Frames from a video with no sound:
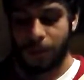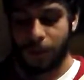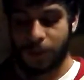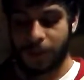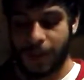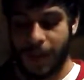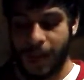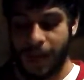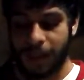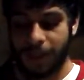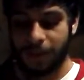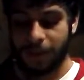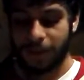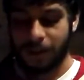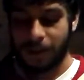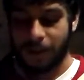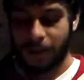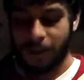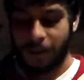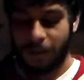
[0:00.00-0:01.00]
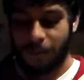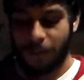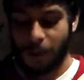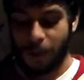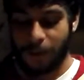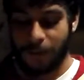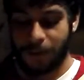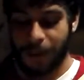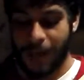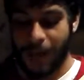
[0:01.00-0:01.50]
Verse 9.
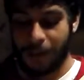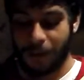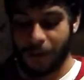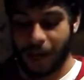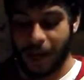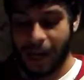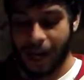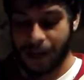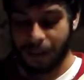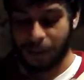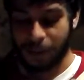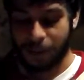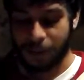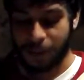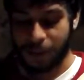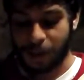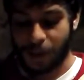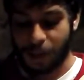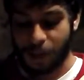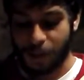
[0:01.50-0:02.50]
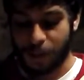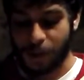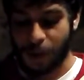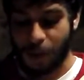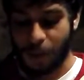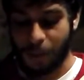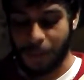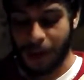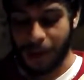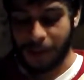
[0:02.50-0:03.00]
For if they were able to know
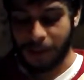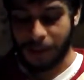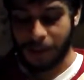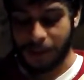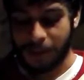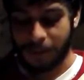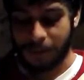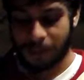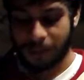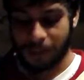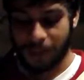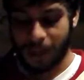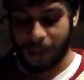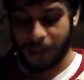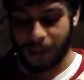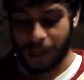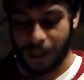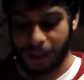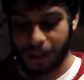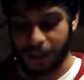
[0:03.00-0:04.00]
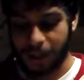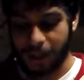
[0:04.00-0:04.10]
so much that they